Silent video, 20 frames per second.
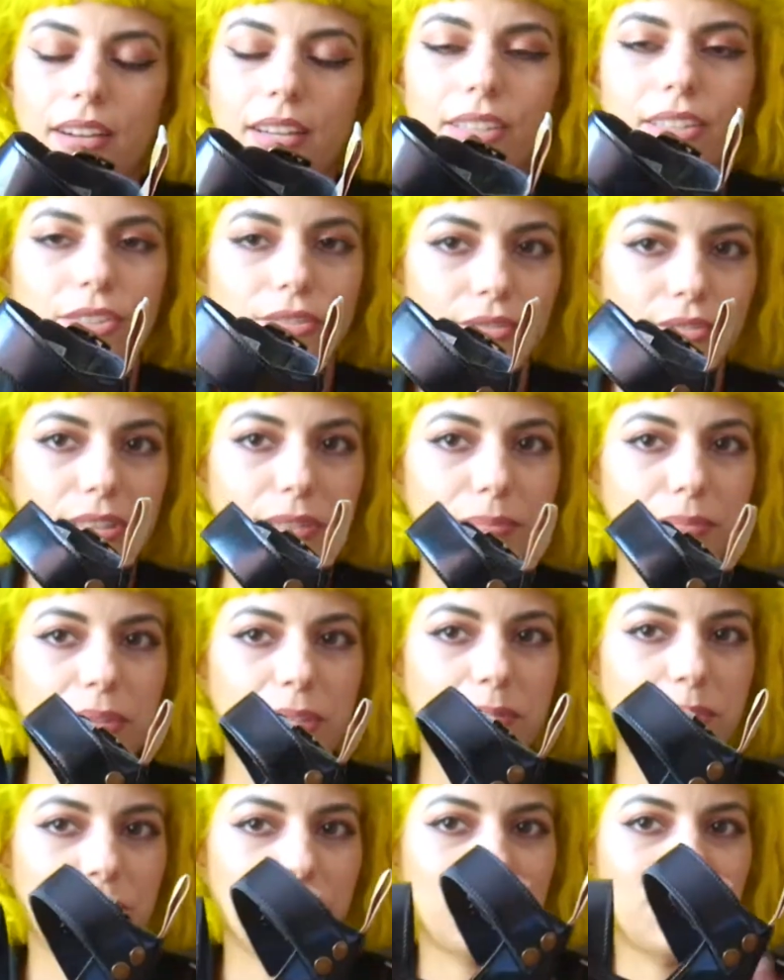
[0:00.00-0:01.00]
I know some
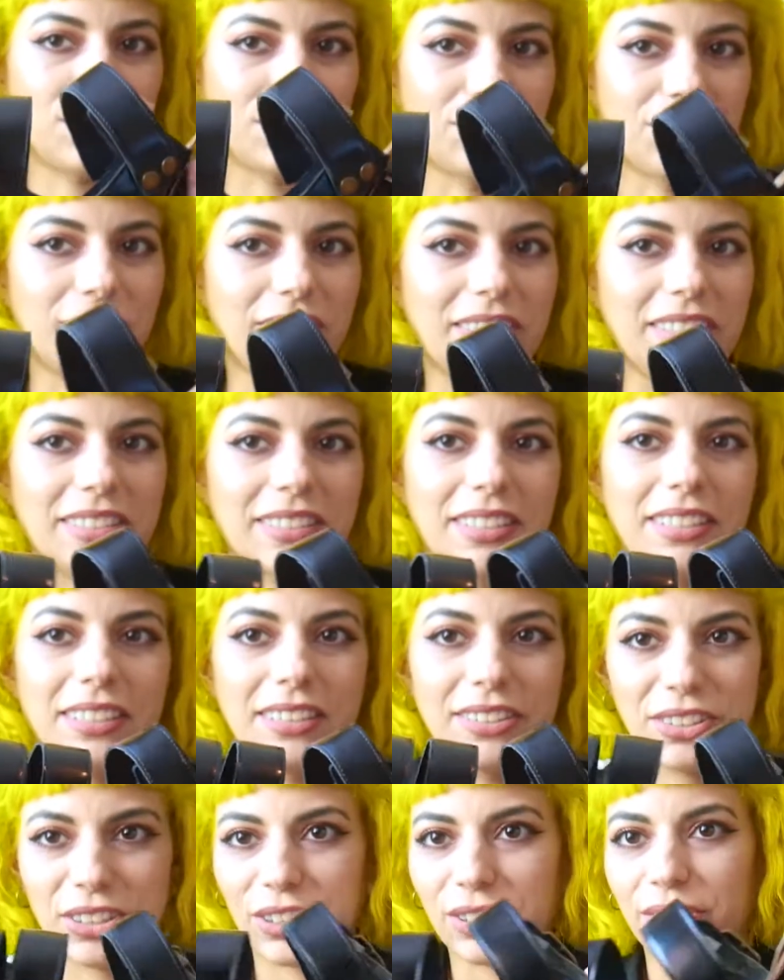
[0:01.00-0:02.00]
people don't like
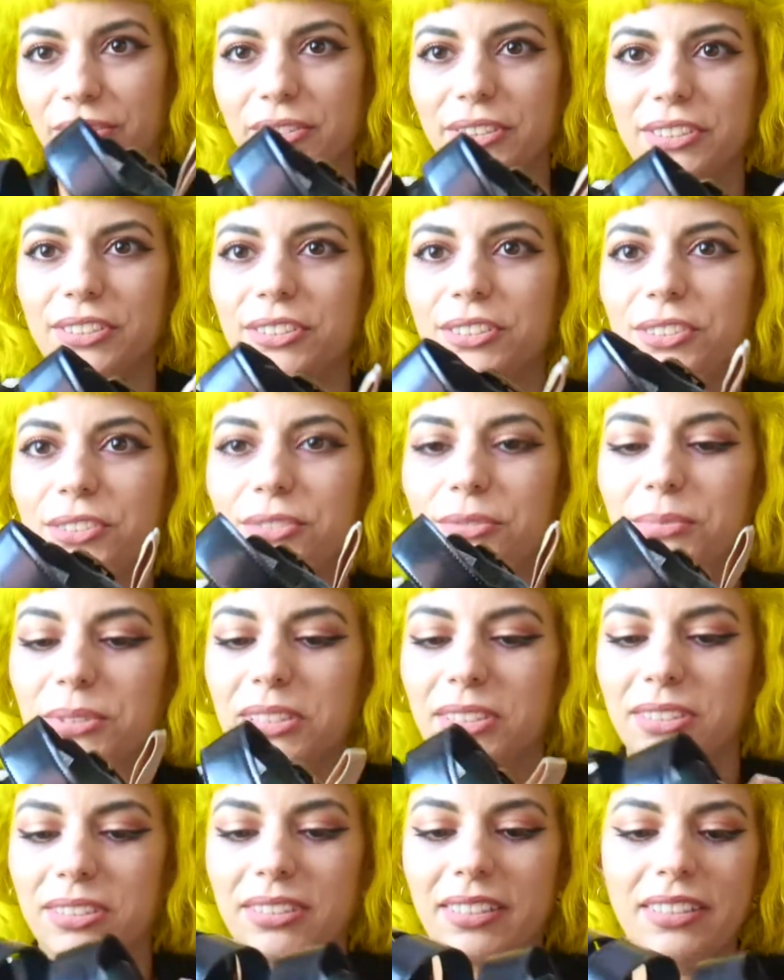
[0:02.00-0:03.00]
the Clarissa II
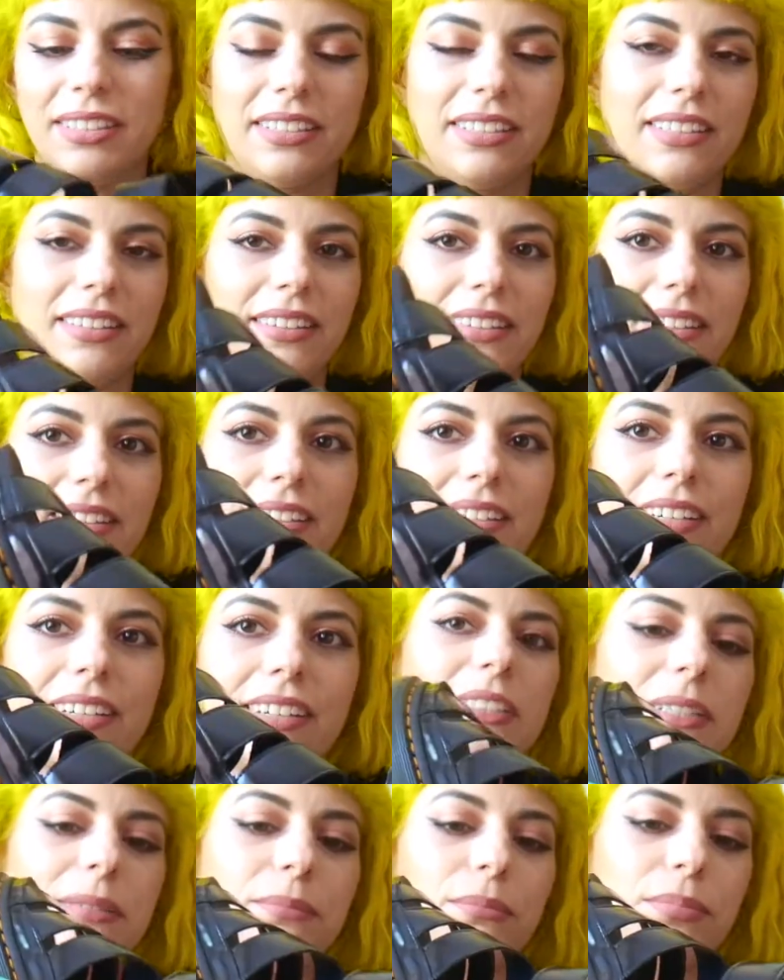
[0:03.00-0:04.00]
because they get like
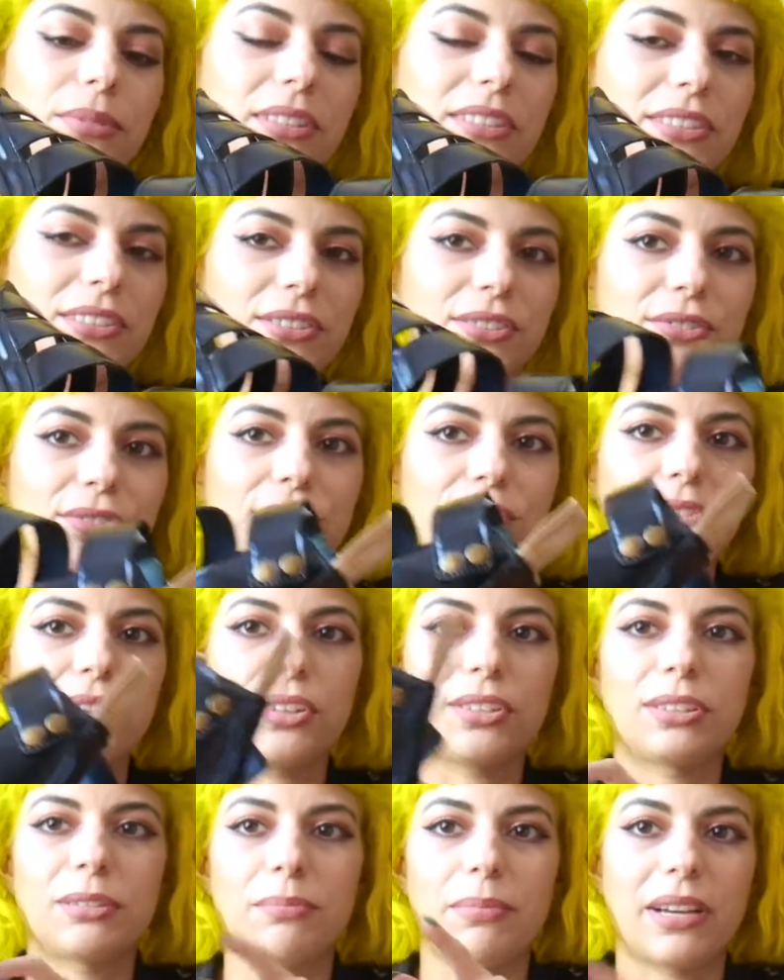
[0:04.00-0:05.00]
blisters
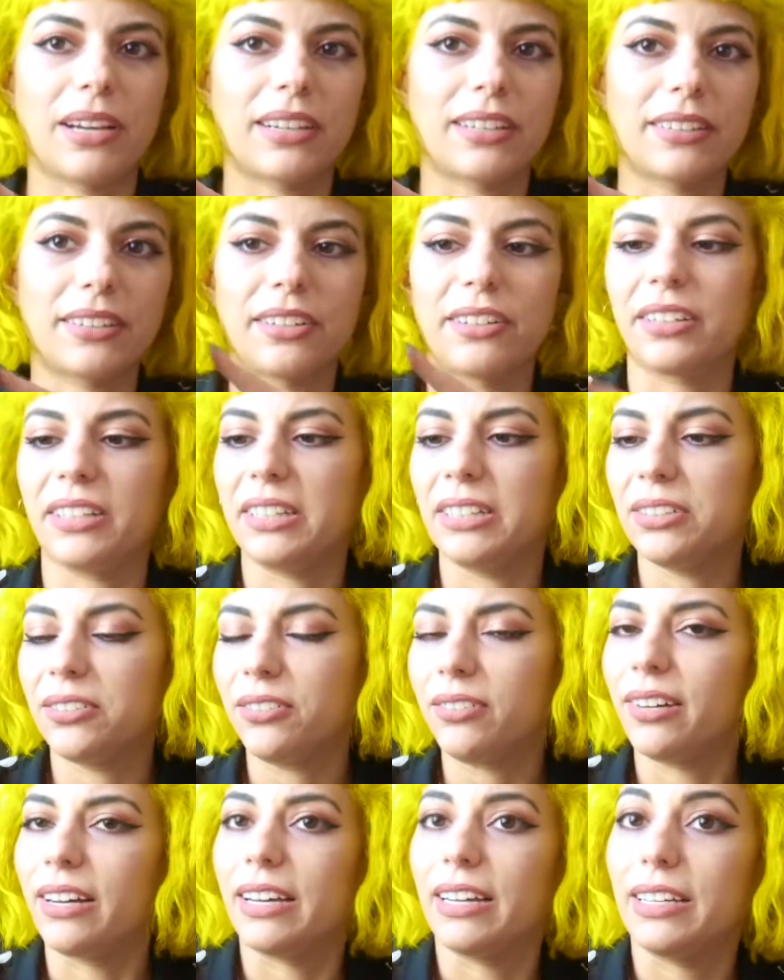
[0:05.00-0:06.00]
on the back of their
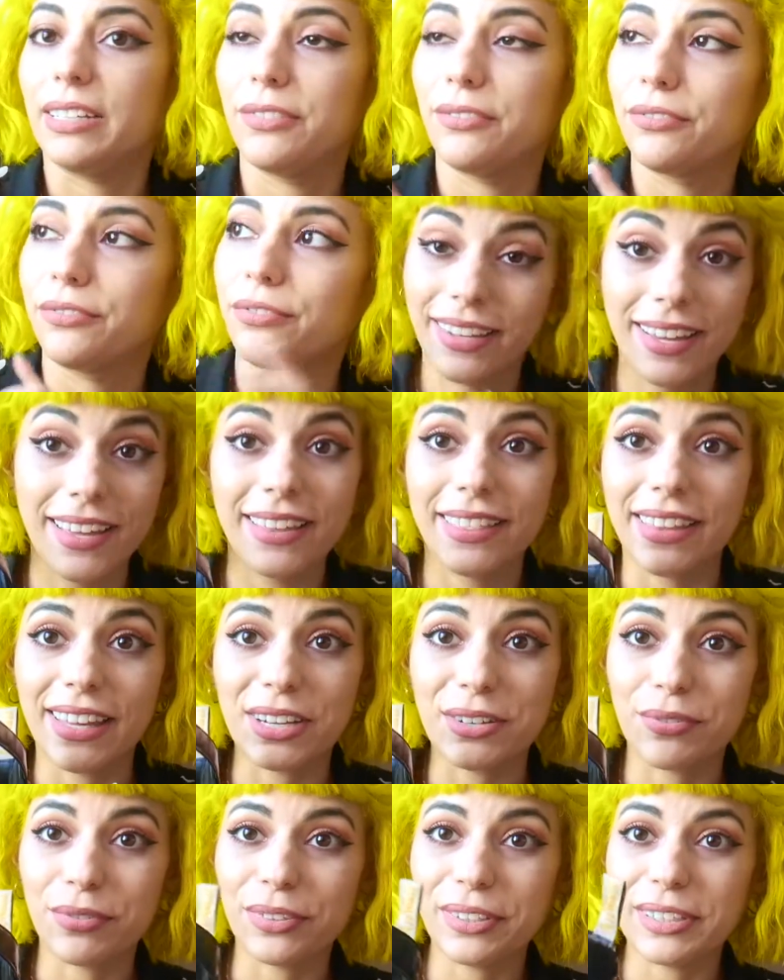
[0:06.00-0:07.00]
heel. I've
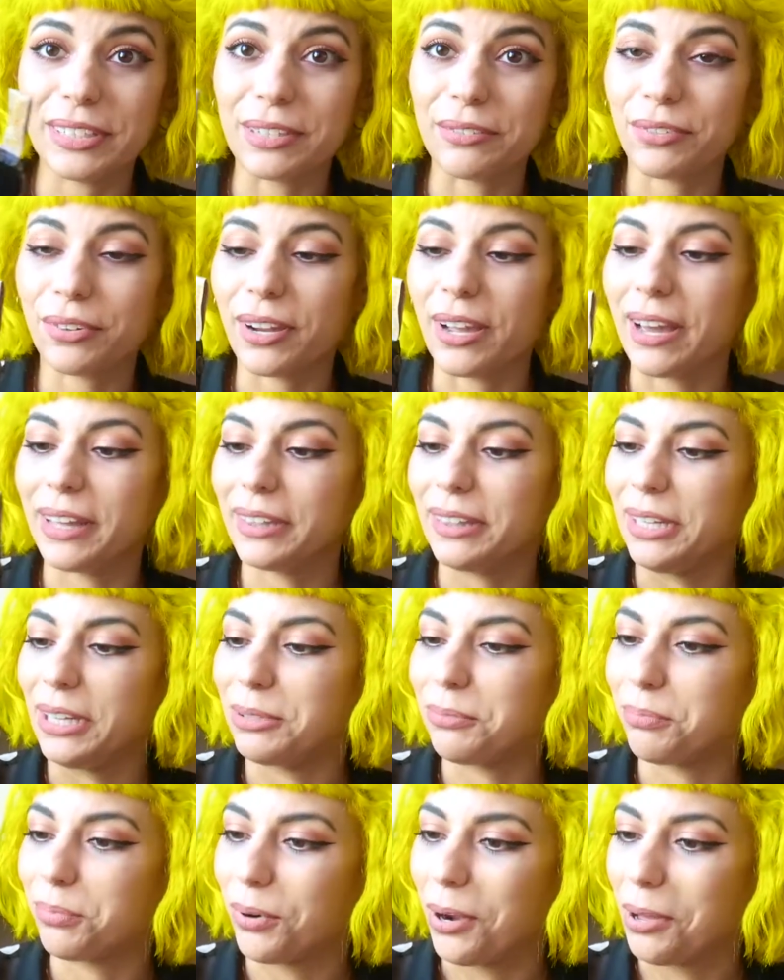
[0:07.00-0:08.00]
thankfully never had
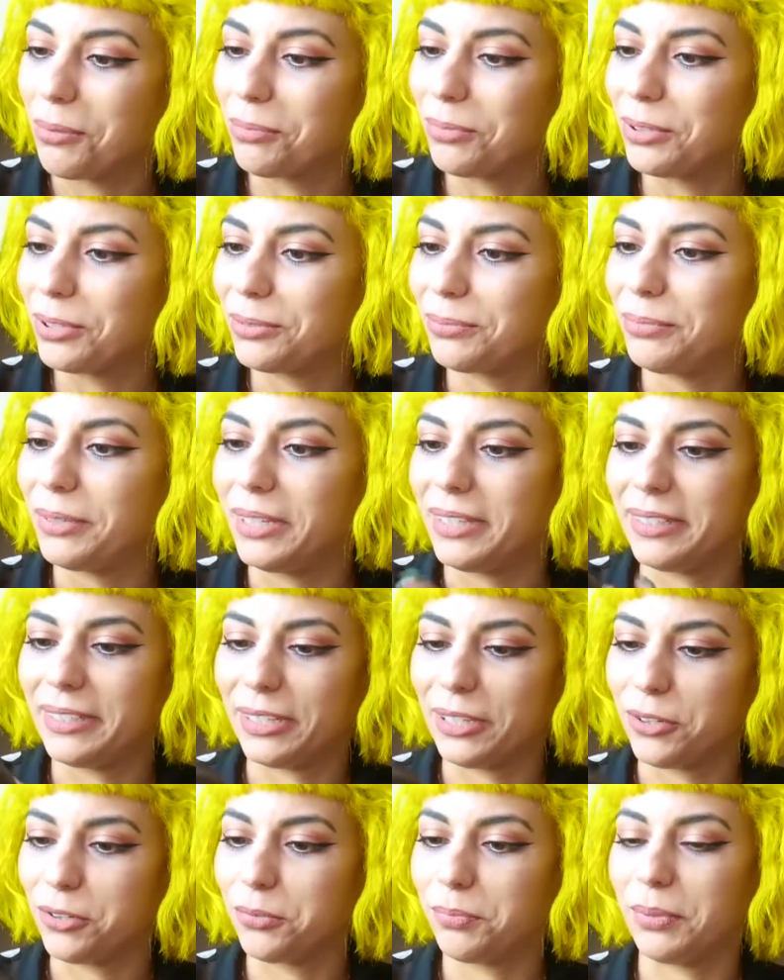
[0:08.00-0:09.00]
that problem, and
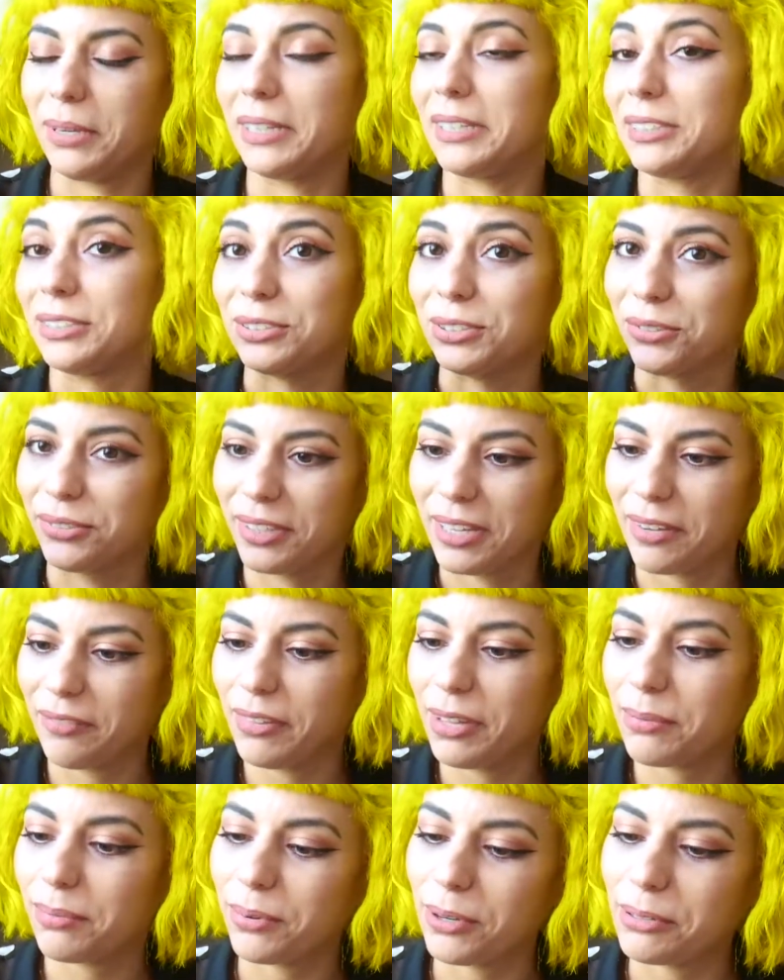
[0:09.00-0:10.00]
I hope I don't
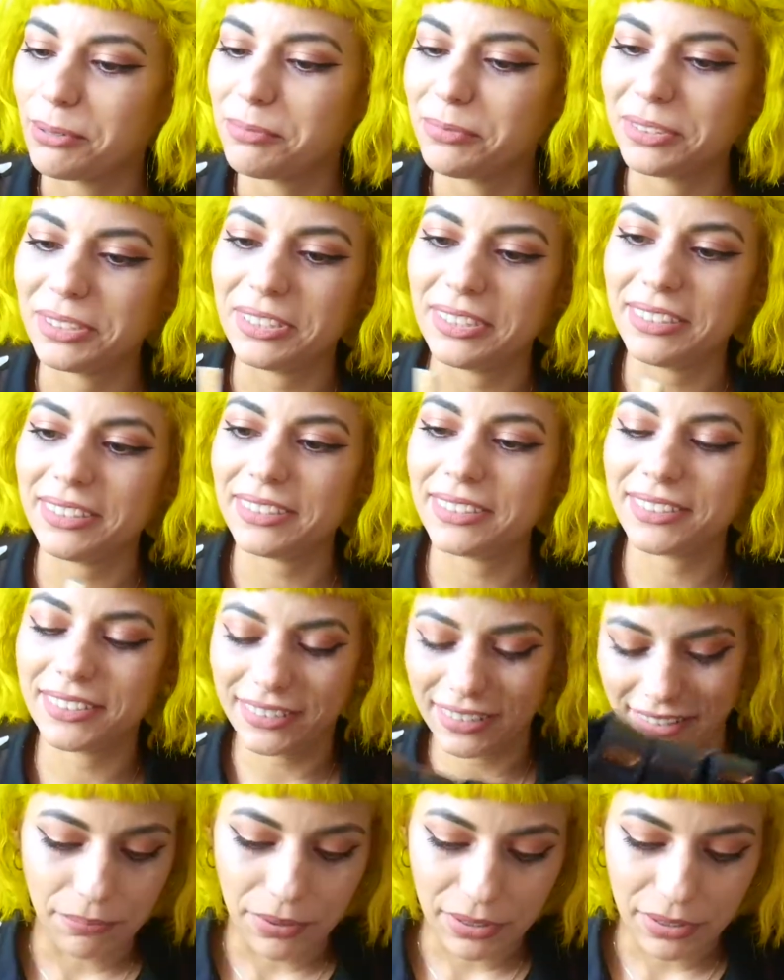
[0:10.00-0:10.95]
have that problem with these.